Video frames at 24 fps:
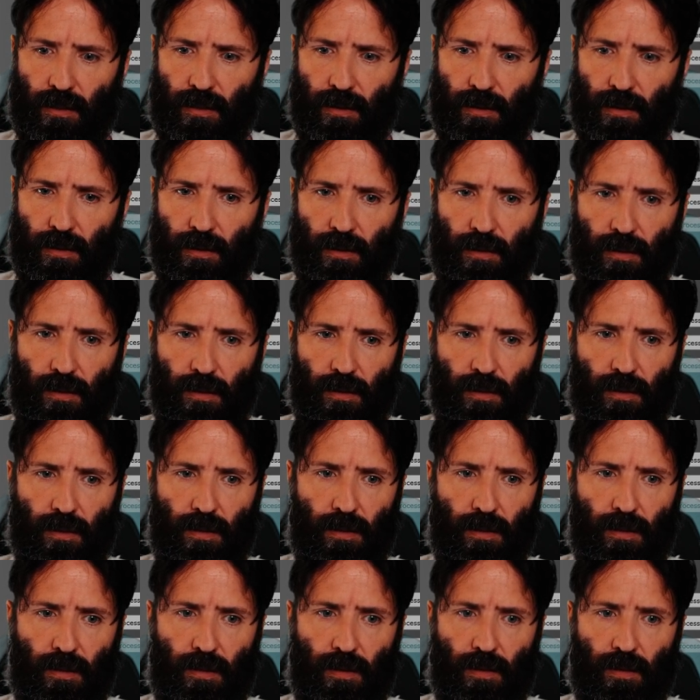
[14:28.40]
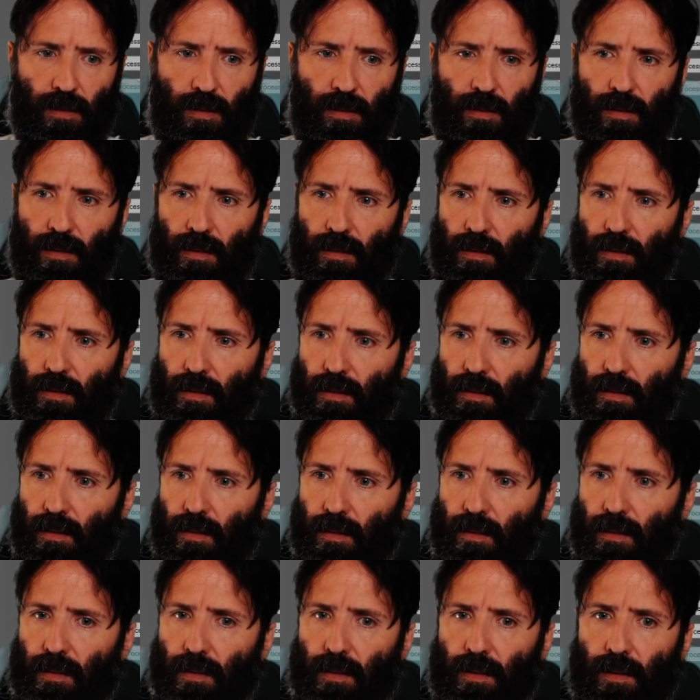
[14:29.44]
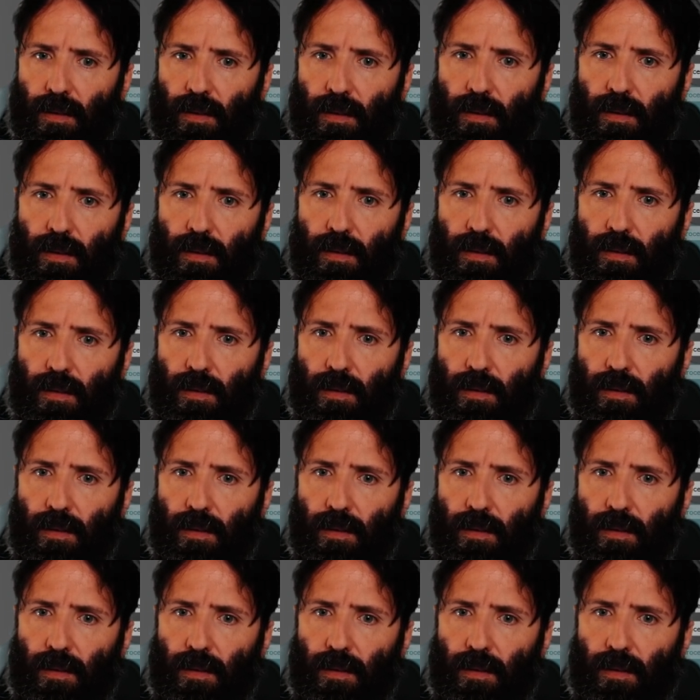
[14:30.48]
(no one is talking)